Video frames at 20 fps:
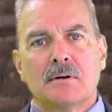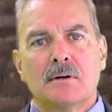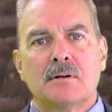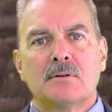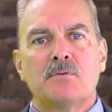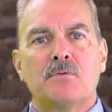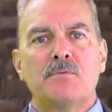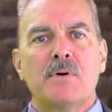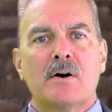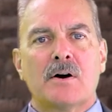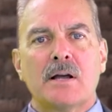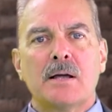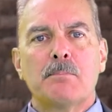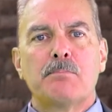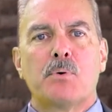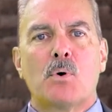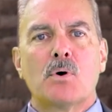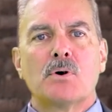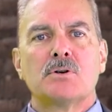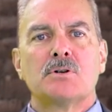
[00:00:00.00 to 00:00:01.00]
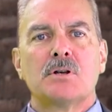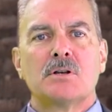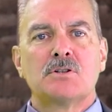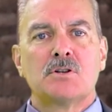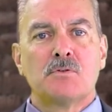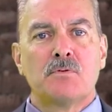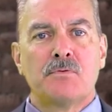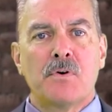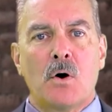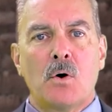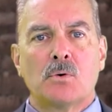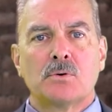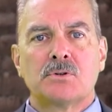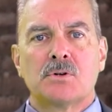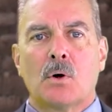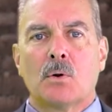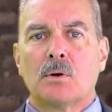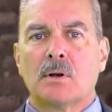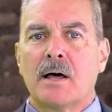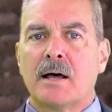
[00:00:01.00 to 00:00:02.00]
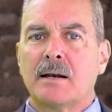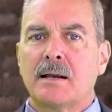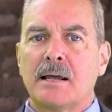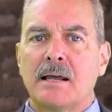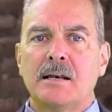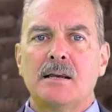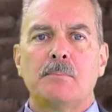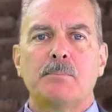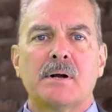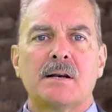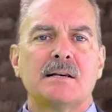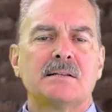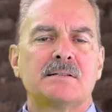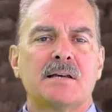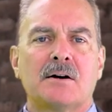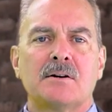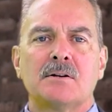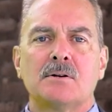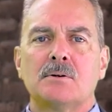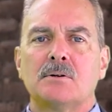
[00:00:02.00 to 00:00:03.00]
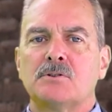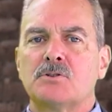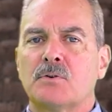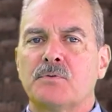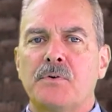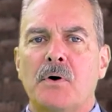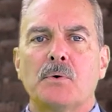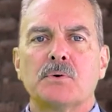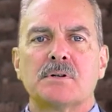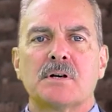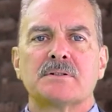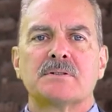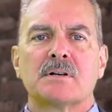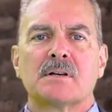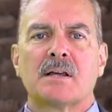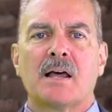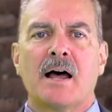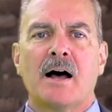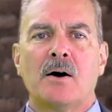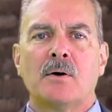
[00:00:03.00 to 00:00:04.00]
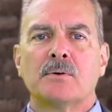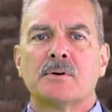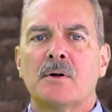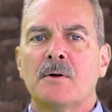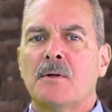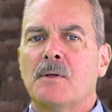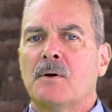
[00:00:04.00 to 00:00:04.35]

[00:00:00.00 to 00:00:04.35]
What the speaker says: It's very important that you vote. Don't let anybody tell you that your vote doesn't count